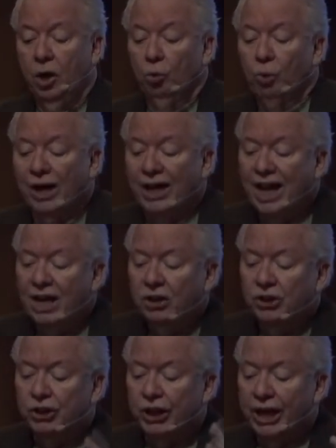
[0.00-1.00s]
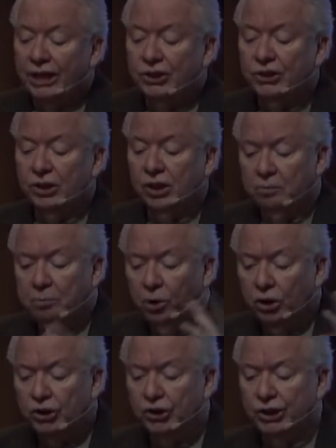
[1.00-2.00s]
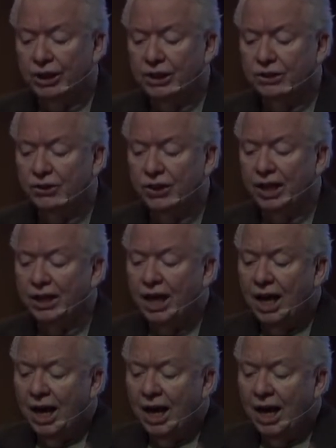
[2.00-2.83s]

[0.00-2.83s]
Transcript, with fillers: What energized and emerged is that